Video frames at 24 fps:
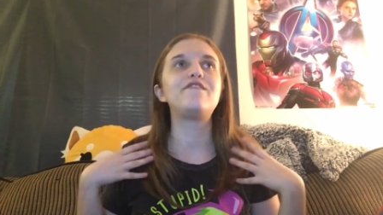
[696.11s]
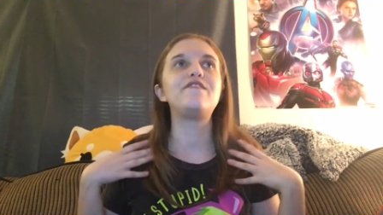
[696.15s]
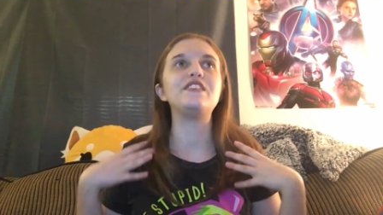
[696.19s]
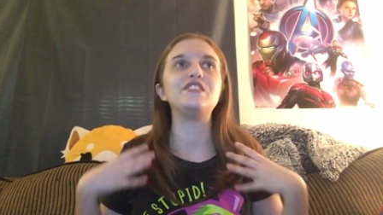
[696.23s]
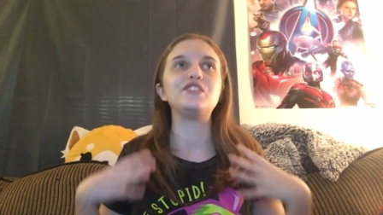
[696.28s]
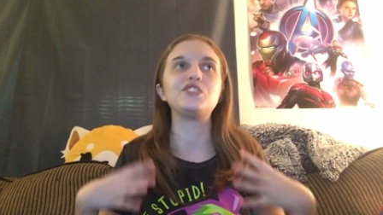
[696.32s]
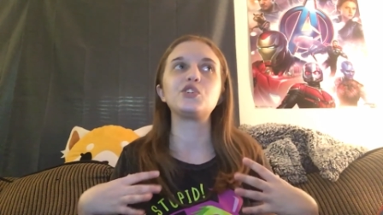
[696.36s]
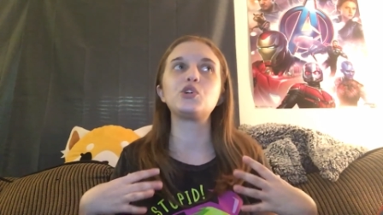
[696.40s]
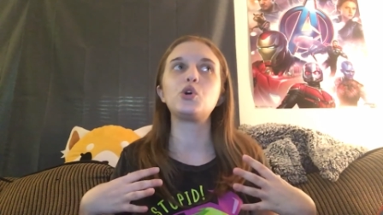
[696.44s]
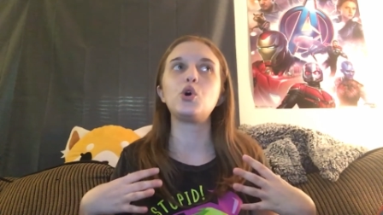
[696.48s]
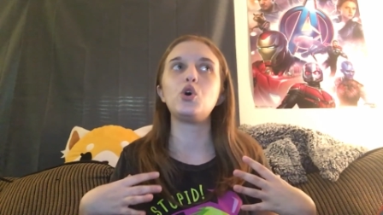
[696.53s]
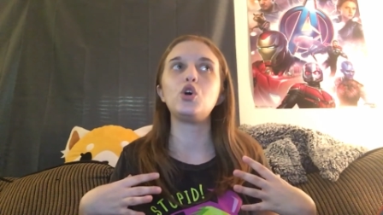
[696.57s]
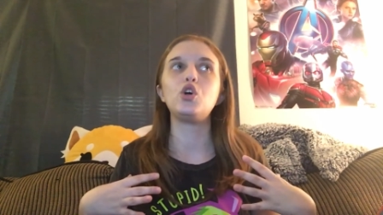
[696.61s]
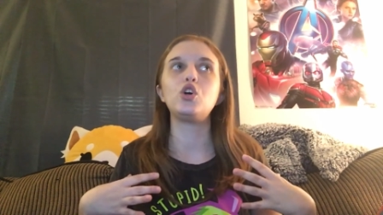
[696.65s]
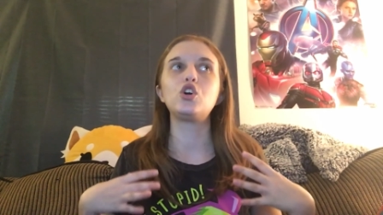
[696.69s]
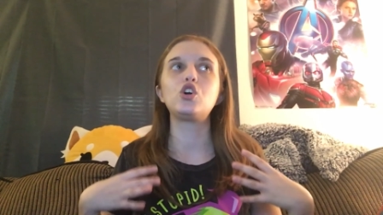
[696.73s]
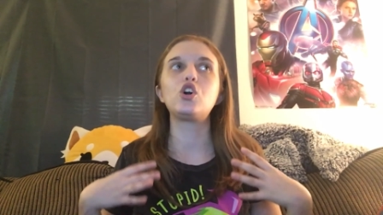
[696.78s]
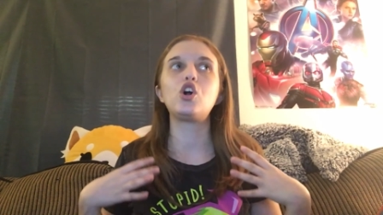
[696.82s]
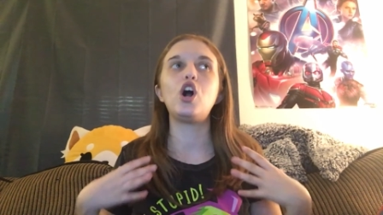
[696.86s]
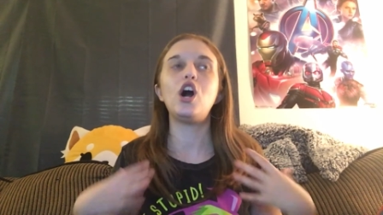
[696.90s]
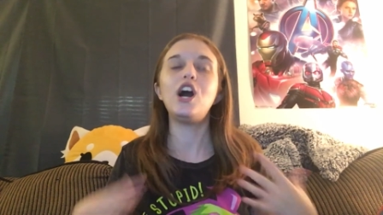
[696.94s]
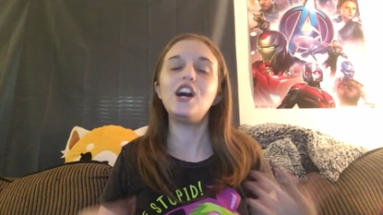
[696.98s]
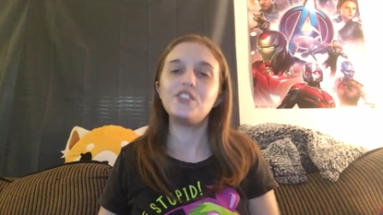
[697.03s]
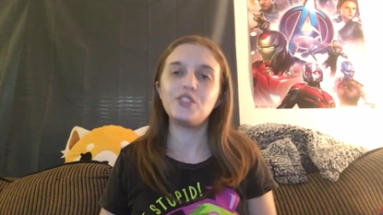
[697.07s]
physical
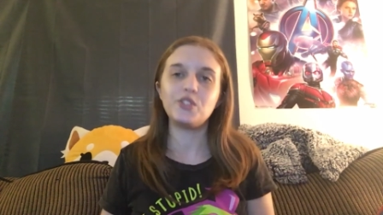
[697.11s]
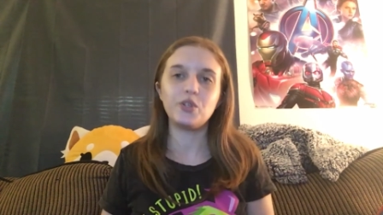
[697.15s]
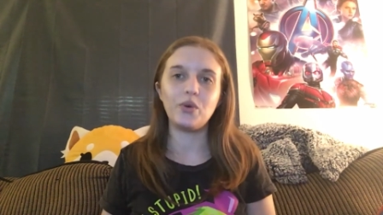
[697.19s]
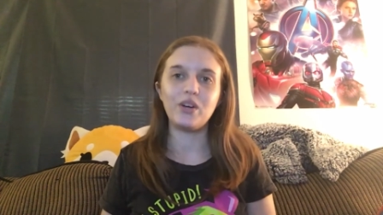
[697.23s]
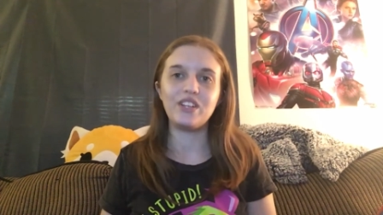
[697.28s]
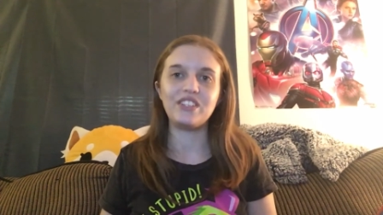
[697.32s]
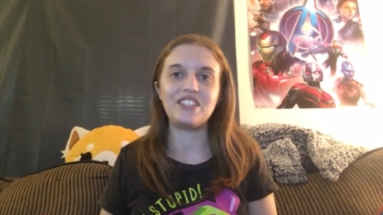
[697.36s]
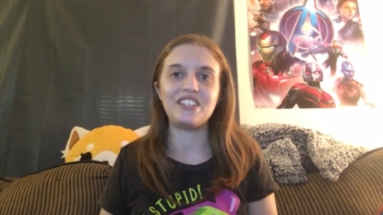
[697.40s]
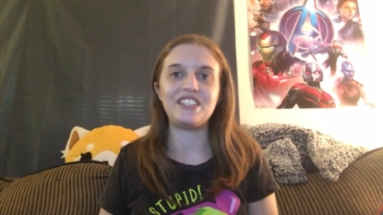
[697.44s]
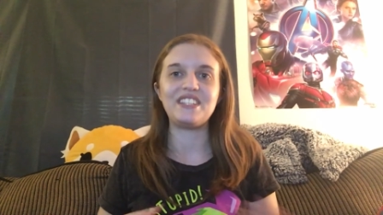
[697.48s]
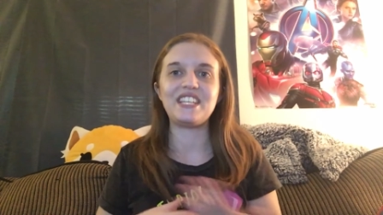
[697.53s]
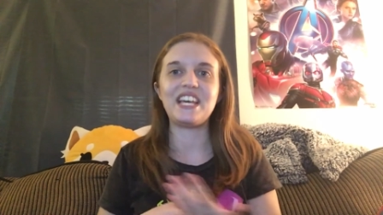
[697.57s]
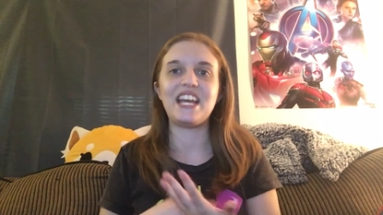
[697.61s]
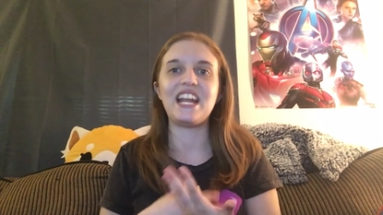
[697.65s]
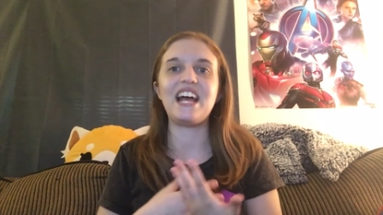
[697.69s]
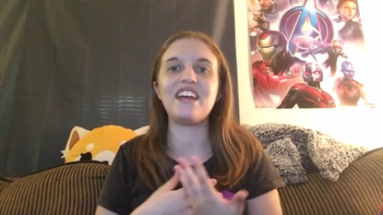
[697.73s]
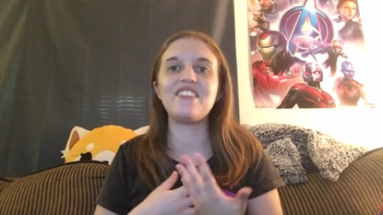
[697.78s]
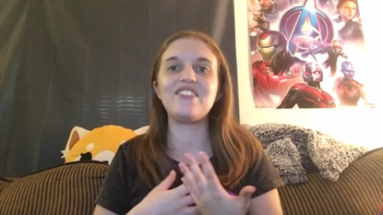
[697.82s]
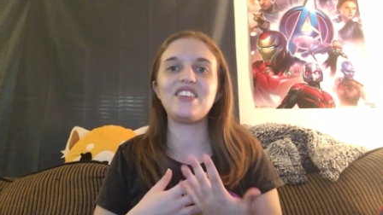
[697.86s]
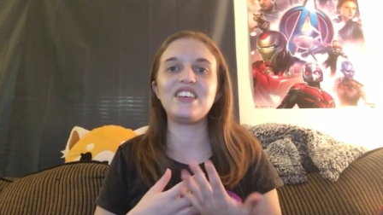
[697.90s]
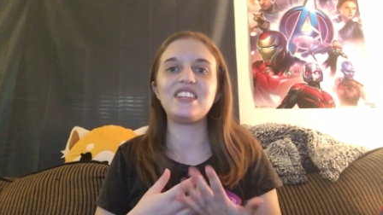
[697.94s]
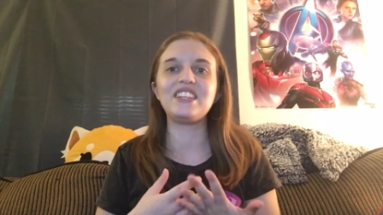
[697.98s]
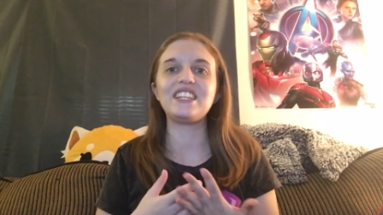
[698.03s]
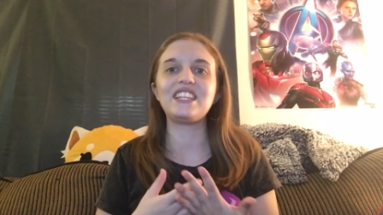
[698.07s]
consequences and I
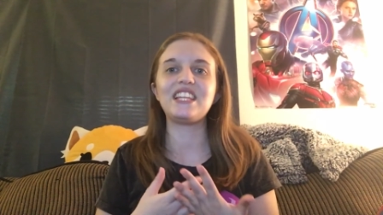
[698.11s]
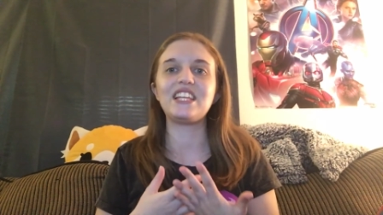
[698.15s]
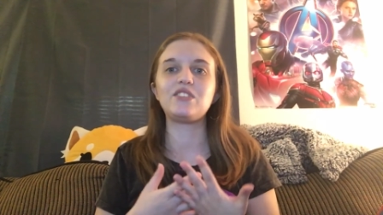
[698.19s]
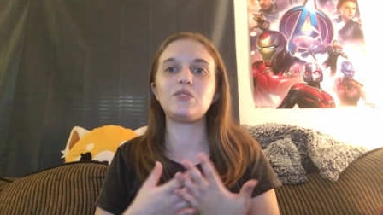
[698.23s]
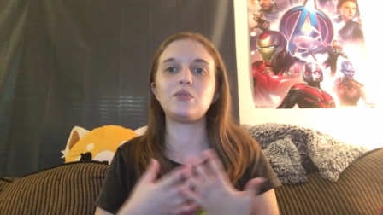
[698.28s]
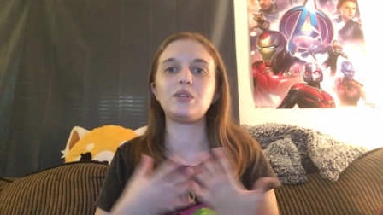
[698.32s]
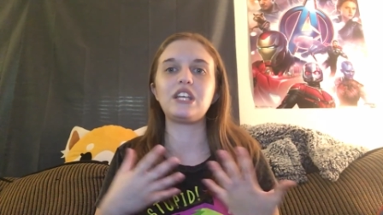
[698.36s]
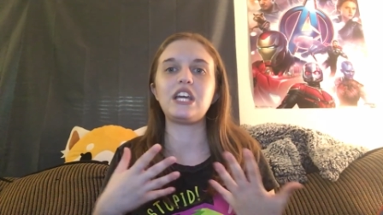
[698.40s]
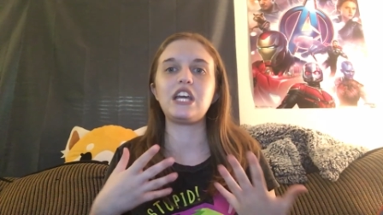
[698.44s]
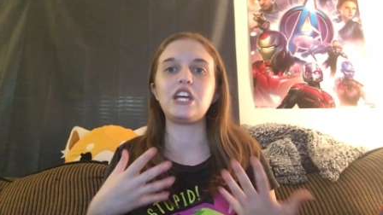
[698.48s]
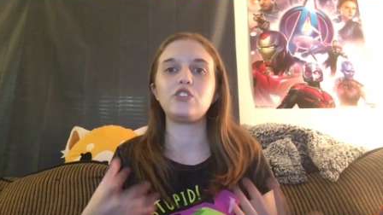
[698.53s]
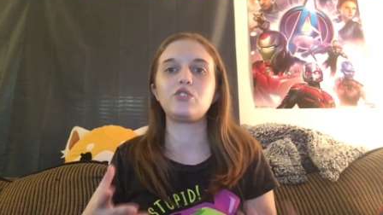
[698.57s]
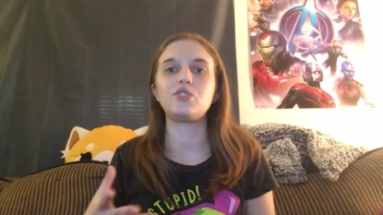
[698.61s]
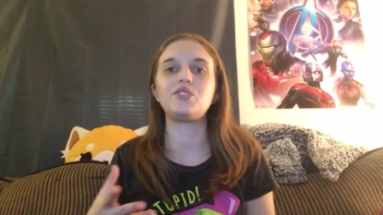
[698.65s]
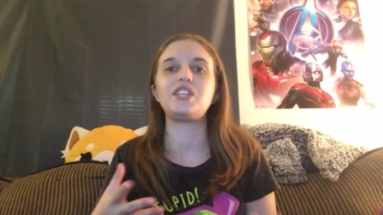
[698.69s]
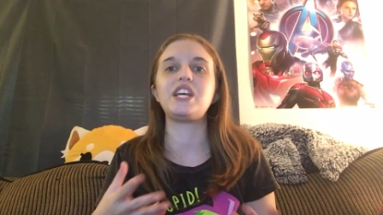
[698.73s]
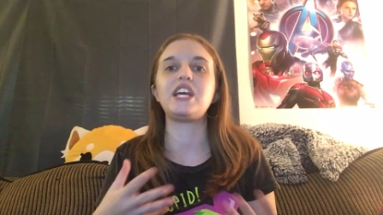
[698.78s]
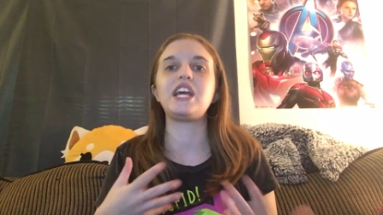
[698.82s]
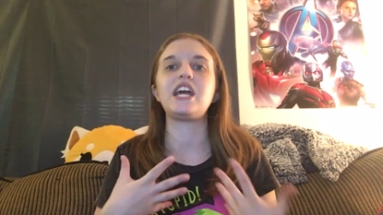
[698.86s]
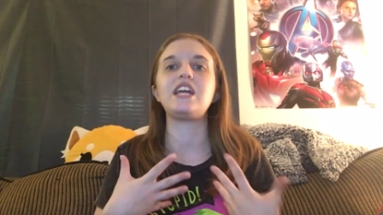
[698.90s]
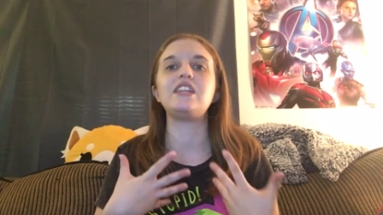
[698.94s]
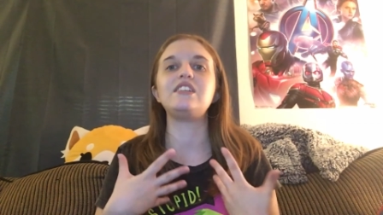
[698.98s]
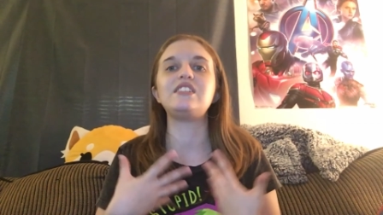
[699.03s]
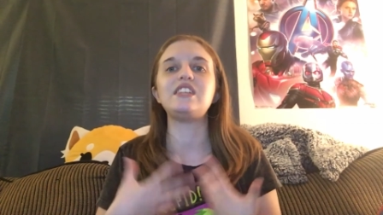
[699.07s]
think that's really
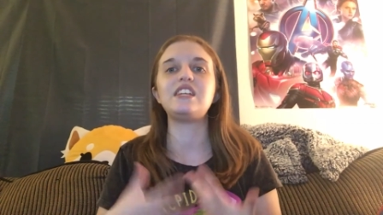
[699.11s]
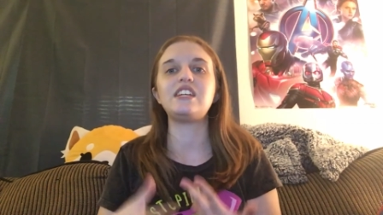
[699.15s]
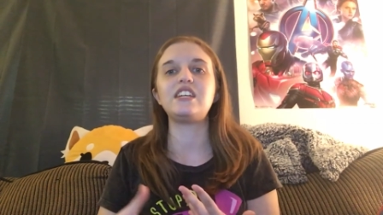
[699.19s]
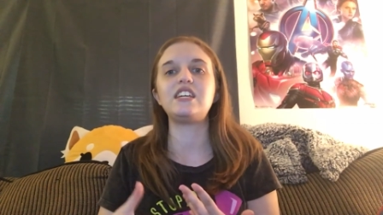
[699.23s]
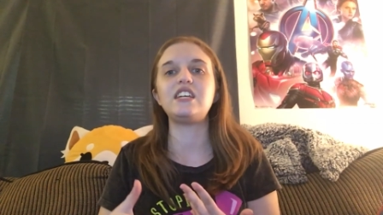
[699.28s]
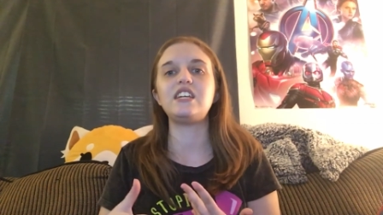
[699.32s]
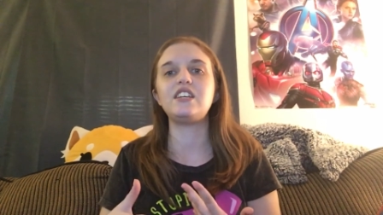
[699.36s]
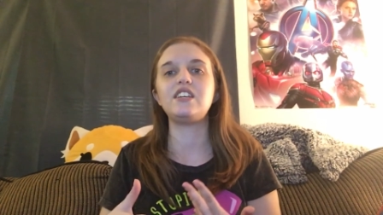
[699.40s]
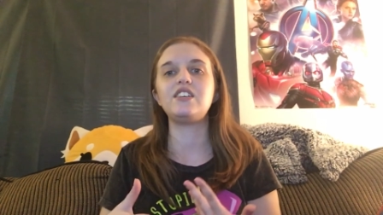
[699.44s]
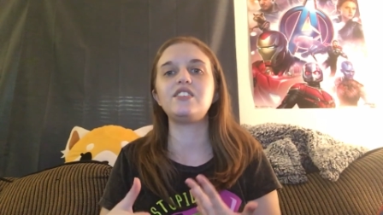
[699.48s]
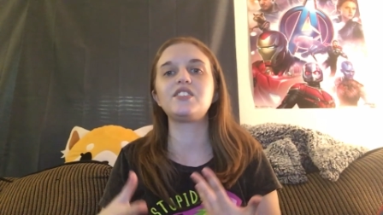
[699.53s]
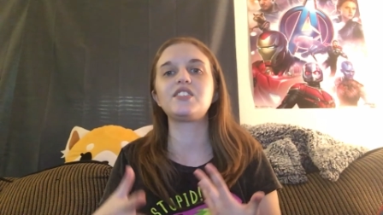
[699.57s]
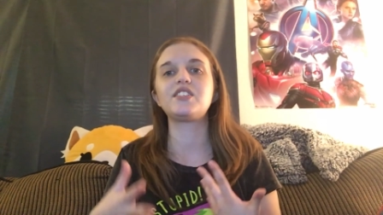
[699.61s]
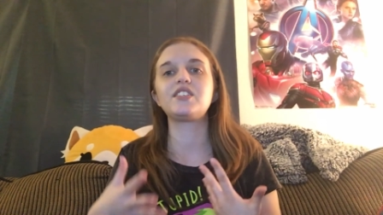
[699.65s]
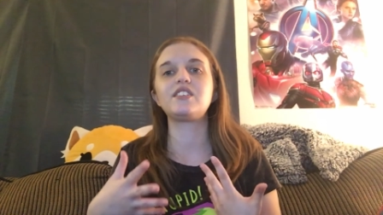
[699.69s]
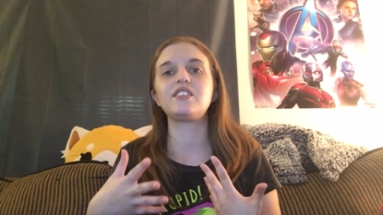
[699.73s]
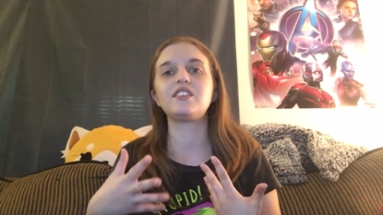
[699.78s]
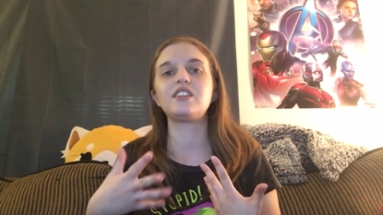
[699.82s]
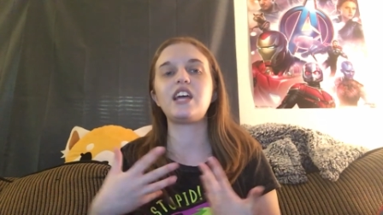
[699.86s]
interesting and Denki's